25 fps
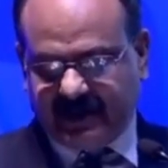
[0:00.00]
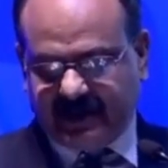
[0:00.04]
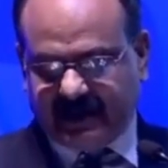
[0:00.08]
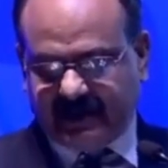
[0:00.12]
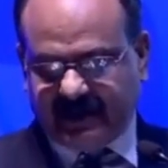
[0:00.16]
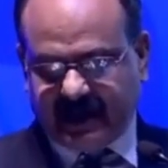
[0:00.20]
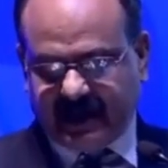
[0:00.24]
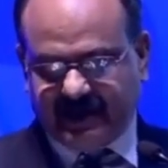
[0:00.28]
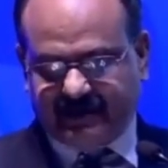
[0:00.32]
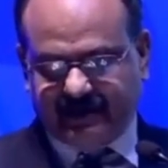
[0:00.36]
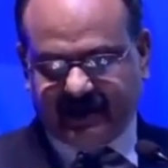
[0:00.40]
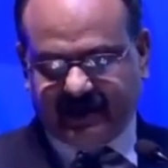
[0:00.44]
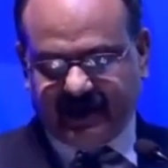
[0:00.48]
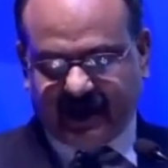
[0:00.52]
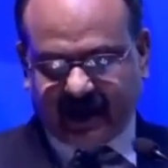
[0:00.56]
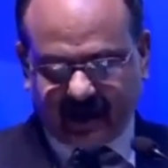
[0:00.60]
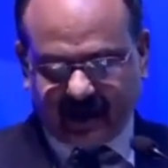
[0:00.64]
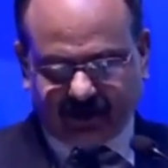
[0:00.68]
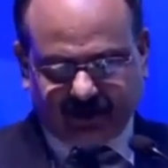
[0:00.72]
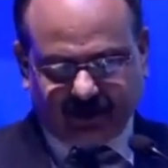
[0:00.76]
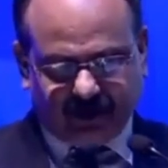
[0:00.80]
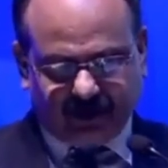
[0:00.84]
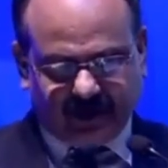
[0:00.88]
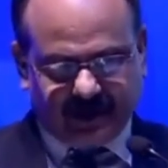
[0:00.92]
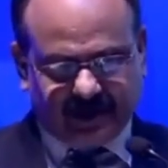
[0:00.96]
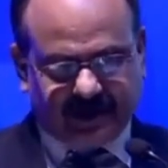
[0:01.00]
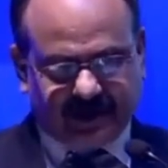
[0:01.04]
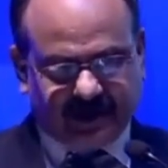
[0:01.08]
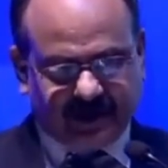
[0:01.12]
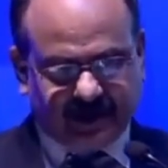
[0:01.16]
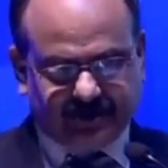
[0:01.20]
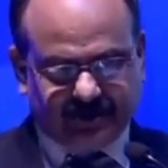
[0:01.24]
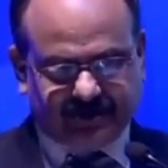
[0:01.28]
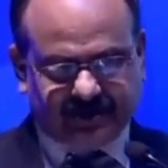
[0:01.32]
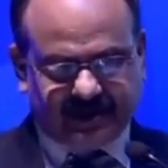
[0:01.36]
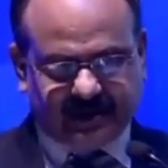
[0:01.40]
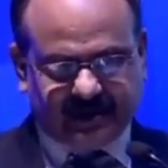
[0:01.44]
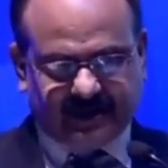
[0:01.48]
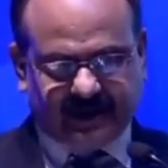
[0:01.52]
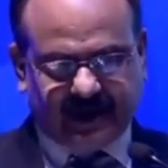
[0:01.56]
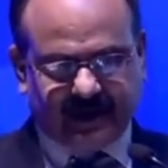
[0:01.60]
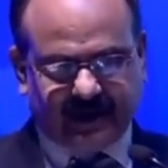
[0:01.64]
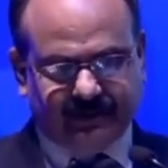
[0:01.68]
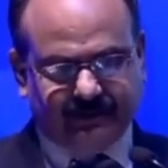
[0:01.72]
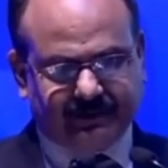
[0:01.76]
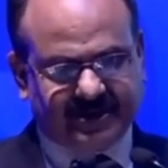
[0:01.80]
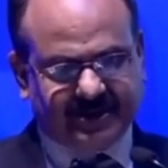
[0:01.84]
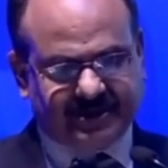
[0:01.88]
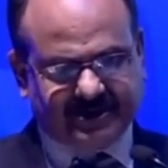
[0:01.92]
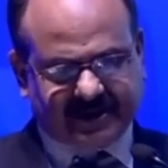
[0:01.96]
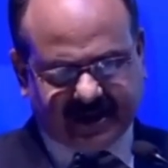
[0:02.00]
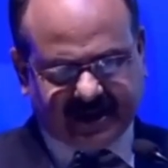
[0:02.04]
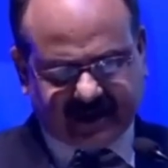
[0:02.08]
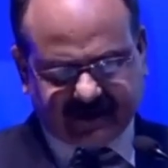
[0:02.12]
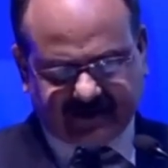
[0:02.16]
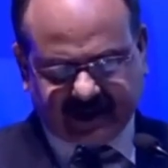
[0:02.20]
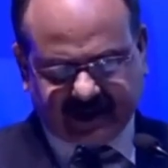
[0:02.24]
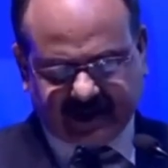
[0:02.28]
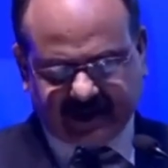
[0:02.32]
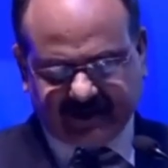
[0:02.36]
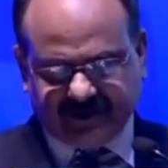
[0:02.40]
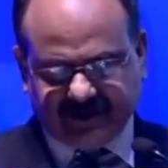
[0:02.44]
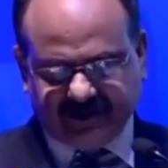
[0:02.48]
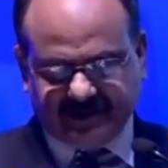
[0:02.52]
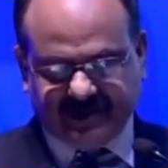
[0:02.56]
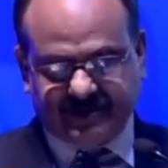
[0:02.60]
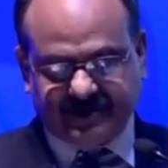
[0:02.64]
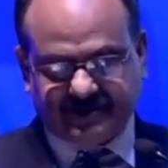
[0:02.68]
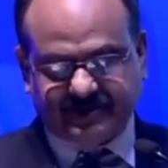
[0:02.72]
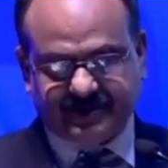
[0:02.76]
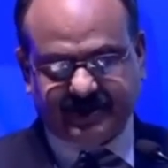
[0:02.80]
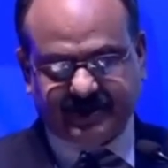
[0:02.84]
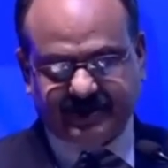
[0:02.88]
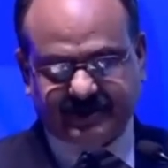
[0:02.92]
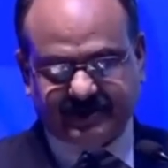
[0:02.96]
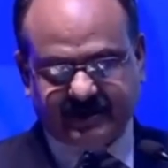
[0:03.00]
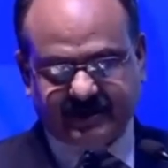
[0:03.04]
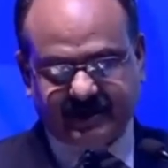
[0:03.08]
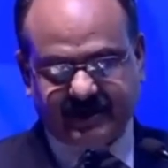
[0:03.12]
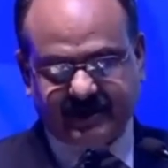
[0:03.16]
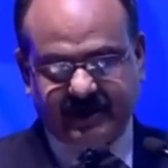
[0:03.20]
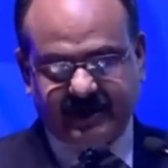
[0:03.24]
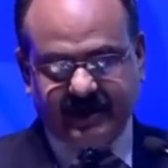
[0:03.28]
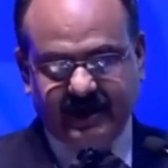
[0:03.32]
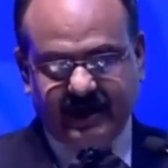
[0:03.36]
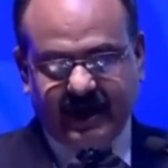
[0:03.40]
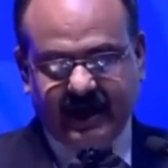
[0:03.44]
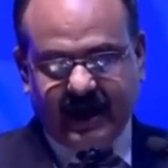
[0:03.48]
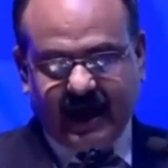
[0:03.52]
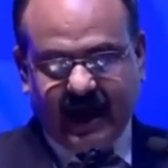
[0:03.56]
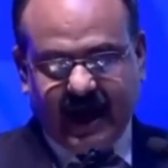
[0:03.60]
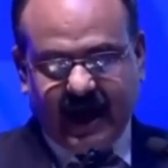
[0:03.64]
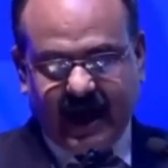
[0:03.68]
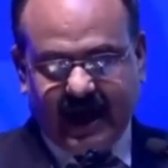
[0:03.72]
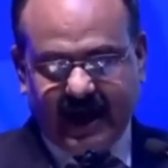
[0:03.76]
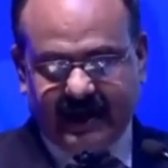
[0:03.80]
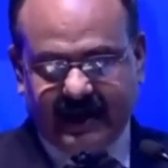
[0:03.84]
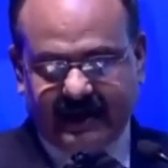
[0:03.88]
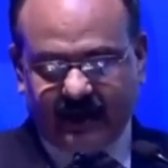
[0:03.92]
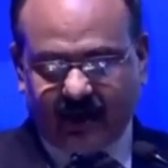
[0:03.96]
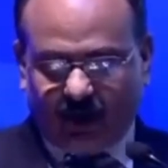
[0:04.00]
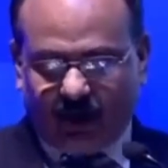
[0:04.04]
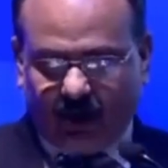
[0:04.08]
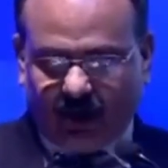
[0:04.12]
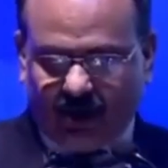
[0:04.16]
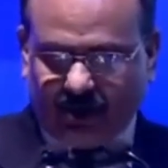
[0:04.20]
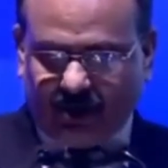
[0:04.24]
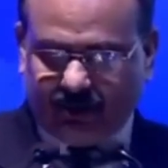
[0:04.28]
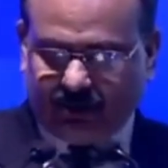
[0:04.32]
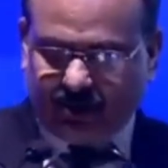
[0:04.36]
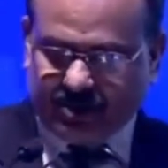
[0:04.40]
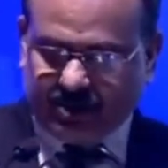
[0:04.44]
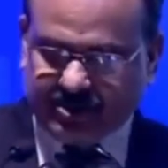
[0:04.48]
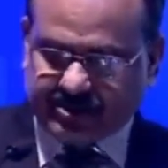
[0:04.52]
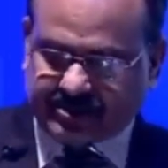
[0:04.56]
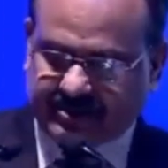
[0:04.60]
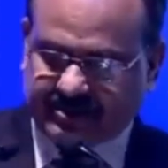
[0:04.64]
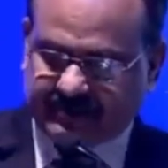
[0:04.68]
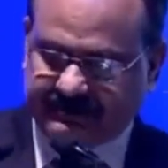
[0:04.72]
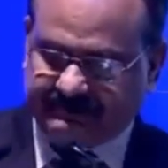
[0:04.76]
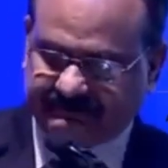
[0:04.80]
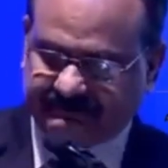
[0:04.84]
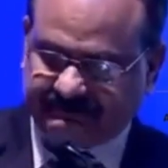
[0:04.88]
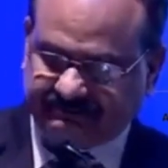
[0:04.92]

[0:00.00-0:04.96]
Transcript: It has been helpful in reducing administrative inefficiencies and almost